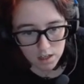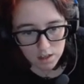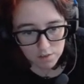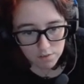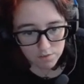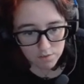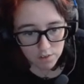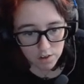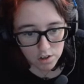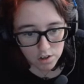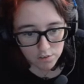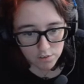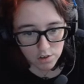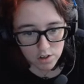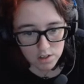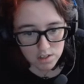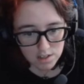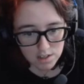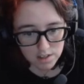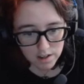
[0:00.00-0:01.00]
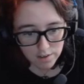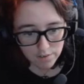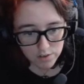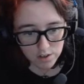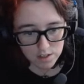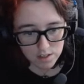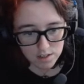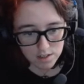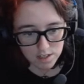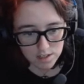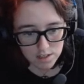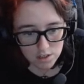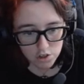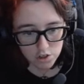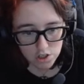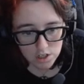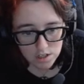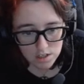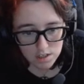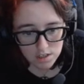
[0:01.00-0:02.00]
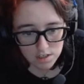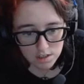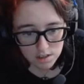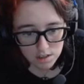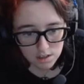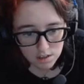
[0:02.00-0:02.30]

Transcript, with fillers: The, all the forensics evidence I suggest